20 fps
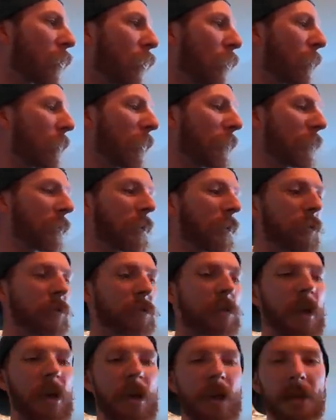all my
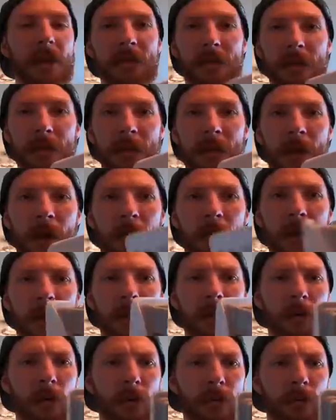videos is this guy right here.